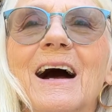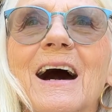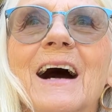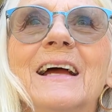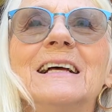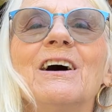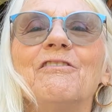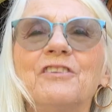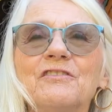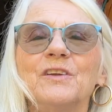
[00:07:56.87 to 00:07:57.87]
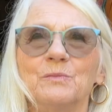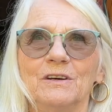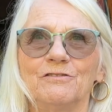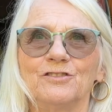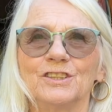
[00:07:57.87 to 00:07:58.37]
a
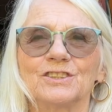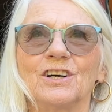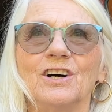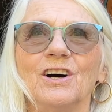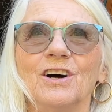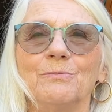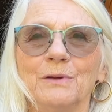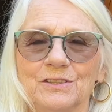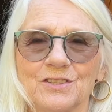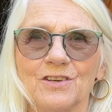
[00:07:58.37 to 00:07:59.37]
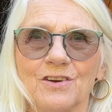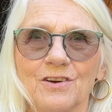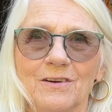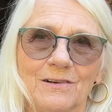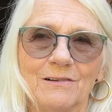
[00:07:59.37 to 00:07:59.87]
51-foot tall
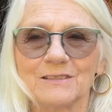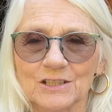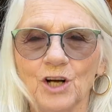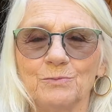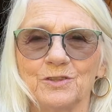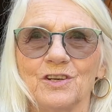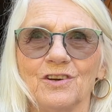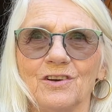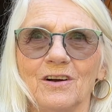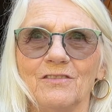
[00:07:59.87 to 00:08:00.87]
picture or sculpture of